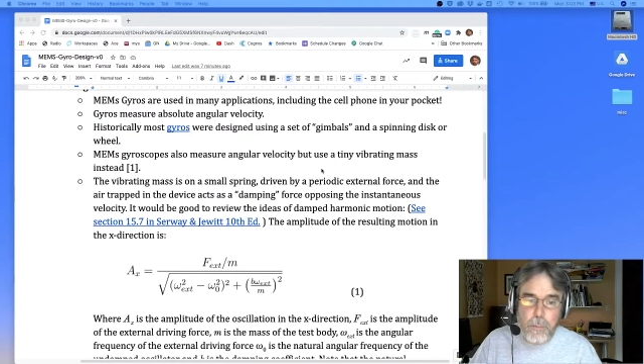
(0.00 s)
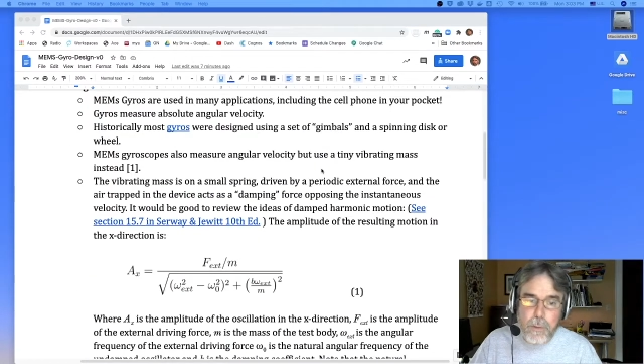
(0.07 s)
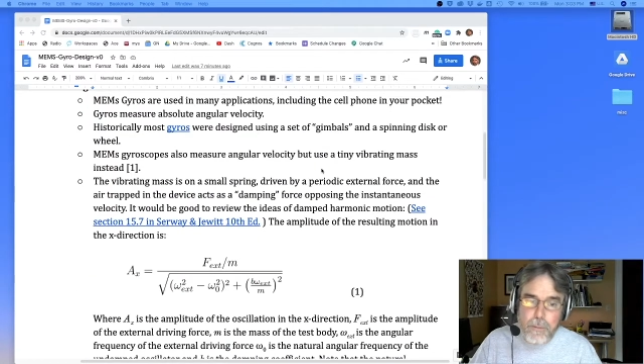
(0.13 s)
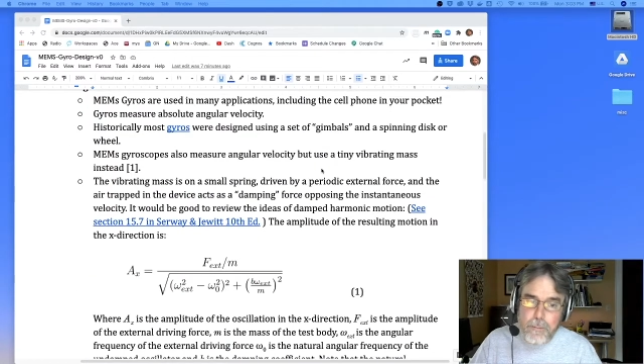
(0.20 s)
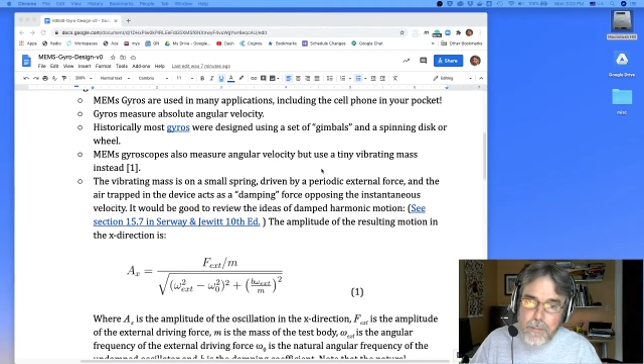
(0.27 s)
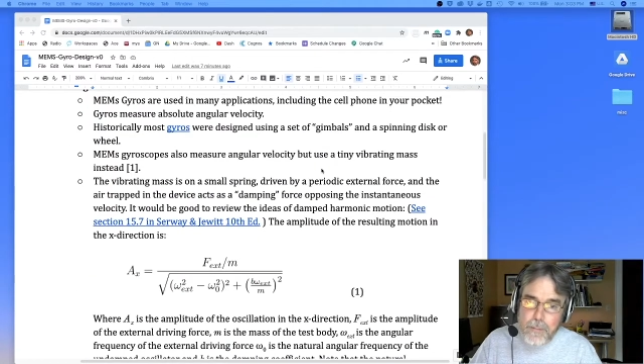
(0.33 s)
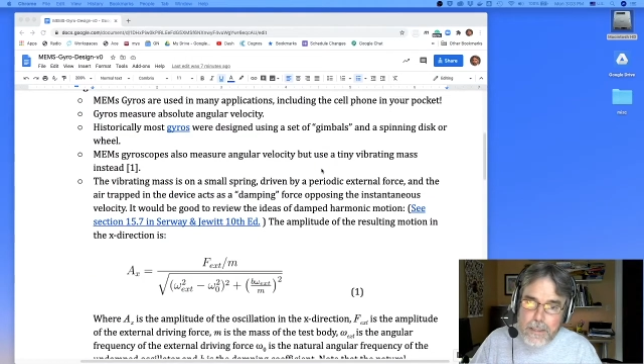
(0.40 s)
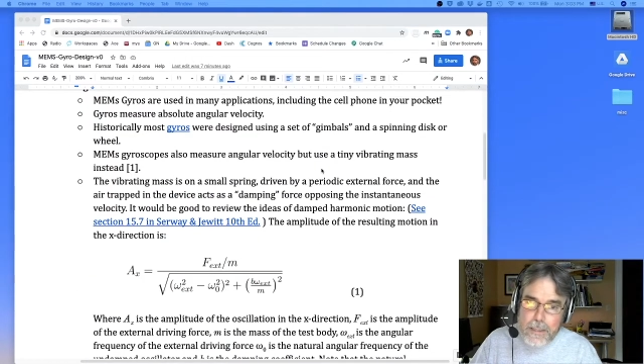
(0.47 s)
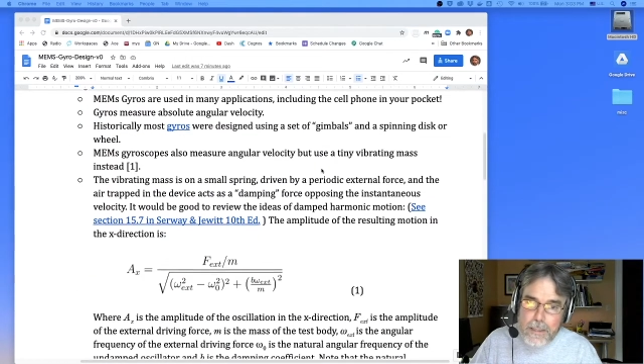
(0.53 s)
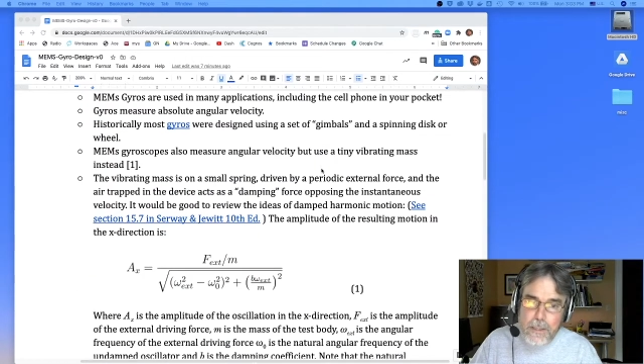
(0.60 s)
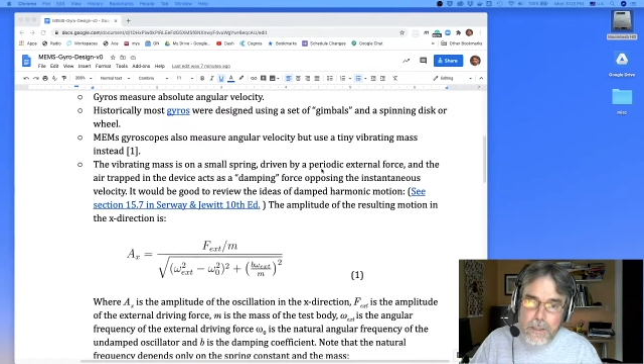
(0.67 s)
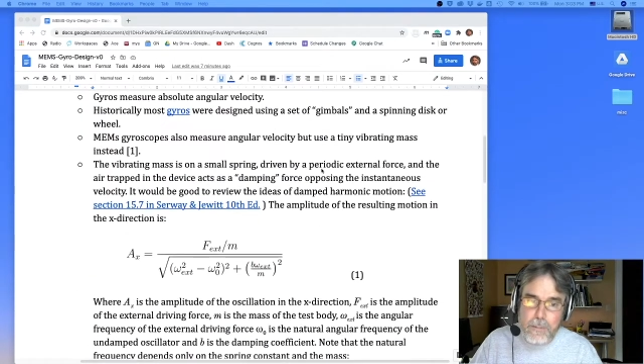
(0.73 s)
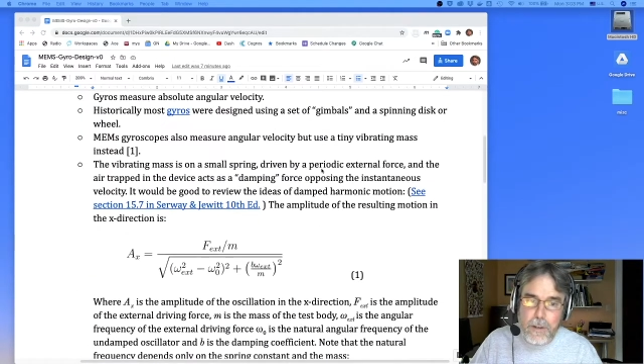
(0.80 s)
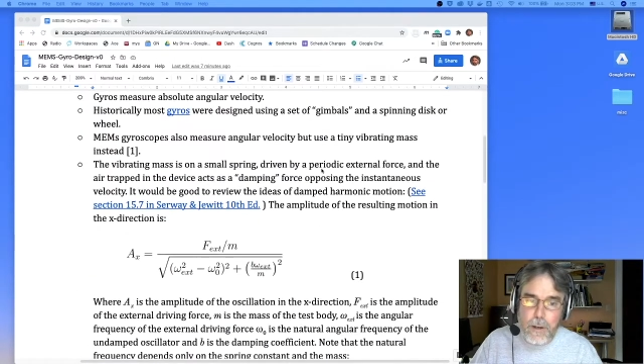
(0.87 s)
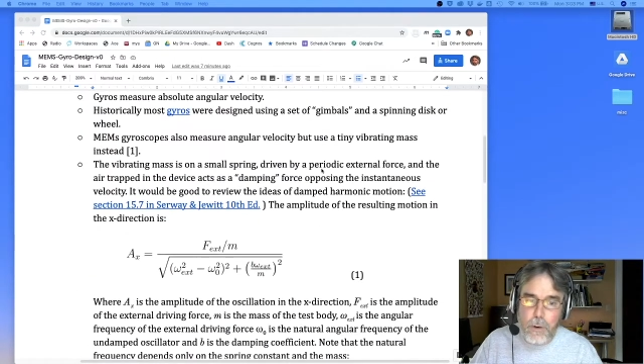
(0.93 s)
the physics
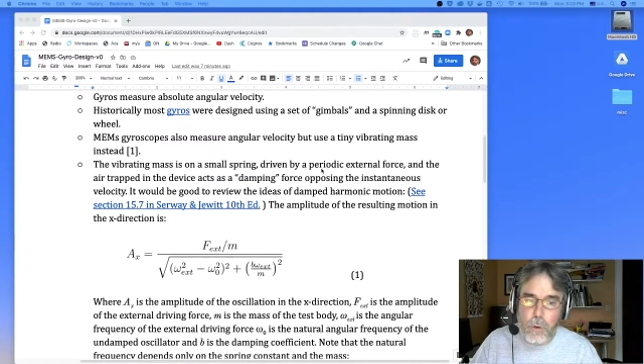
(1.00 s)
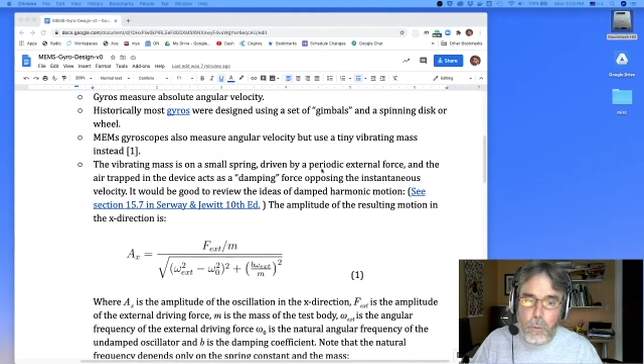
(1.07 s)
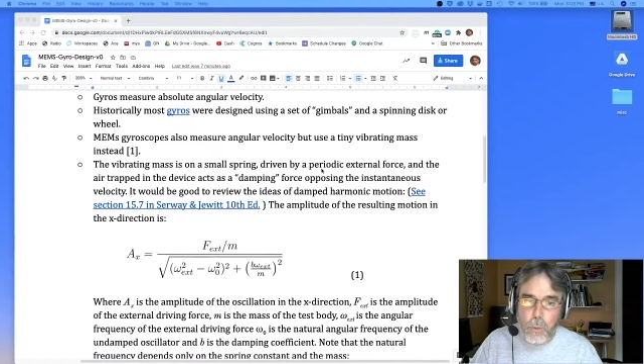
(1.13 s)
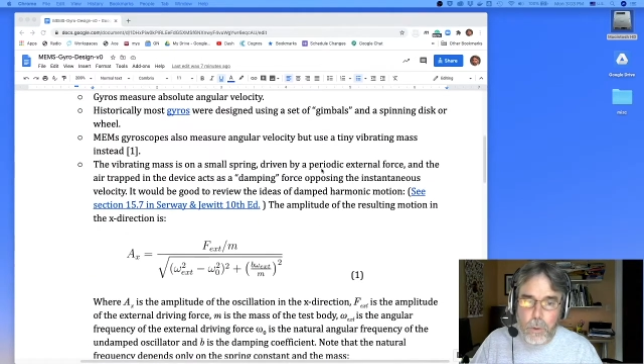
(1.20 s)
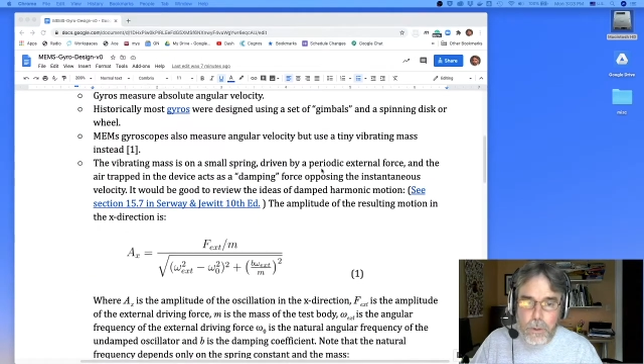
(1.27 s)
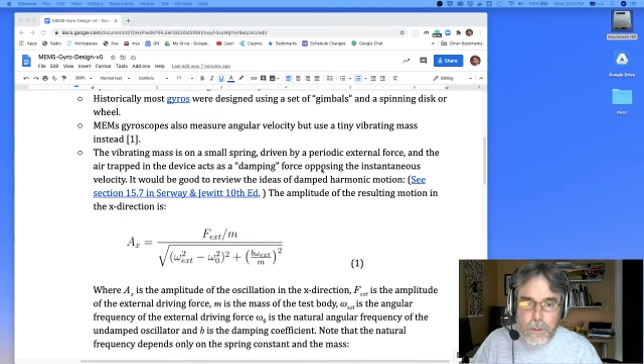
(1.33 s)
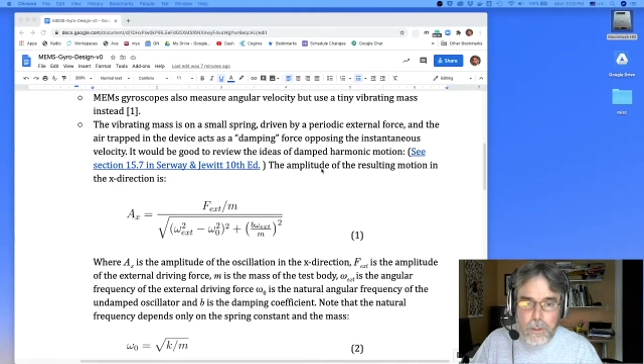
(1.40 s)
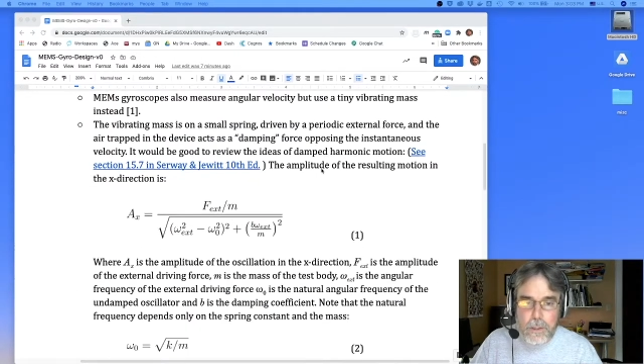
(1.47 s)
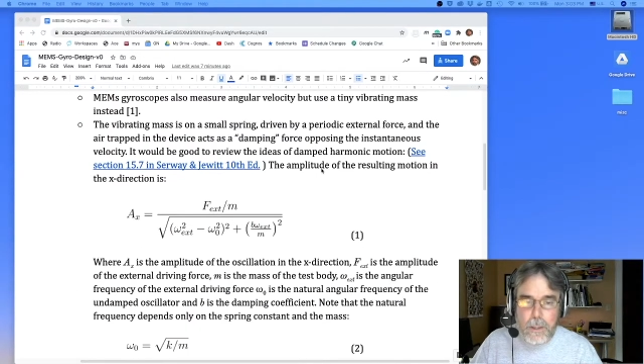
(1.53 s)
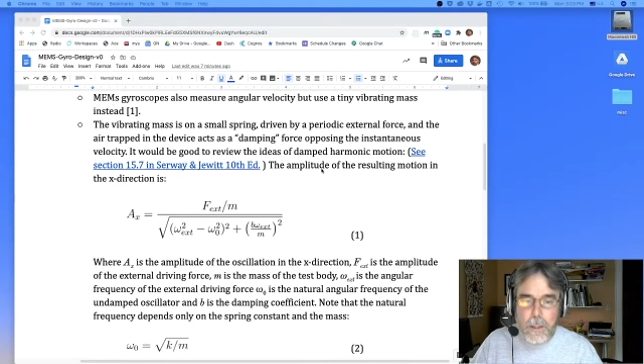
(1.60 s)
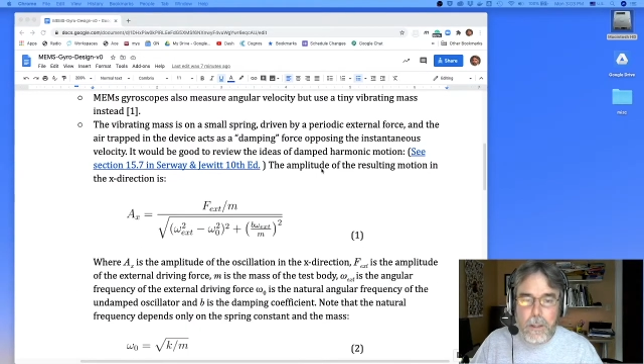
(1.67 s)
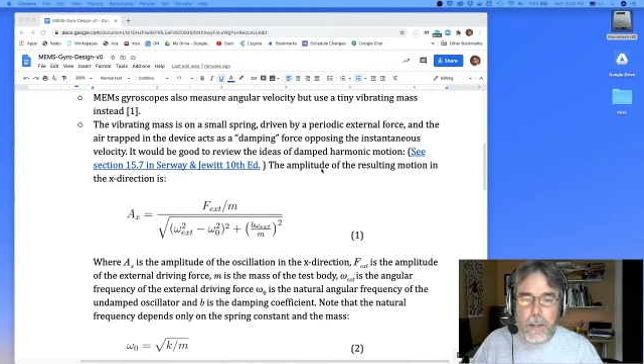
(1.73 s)
of how it works,